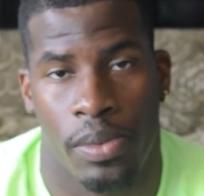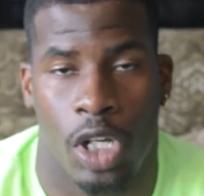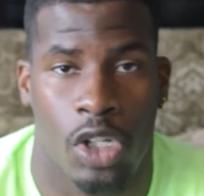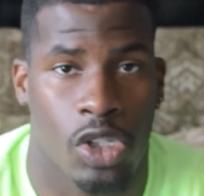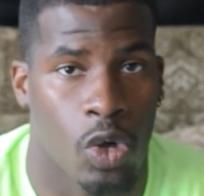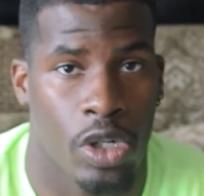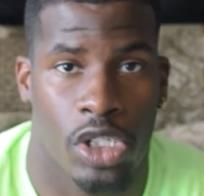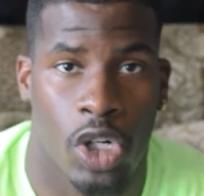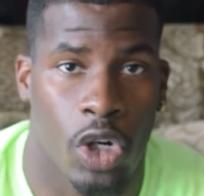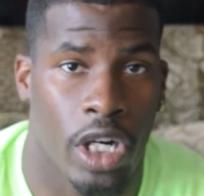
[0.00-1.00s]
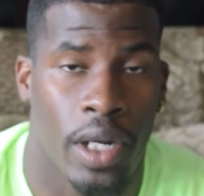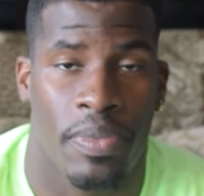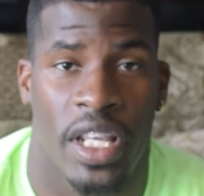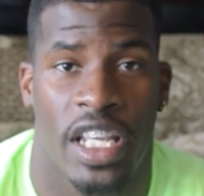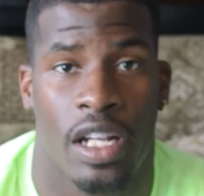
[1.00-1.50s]
Long story short,
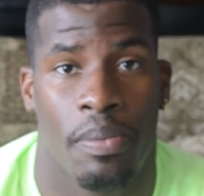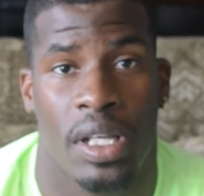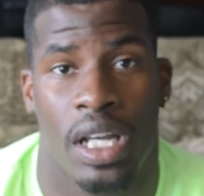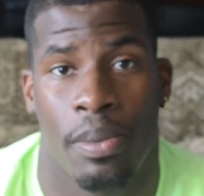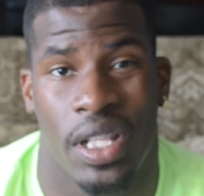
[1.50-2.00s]
he ended up becoming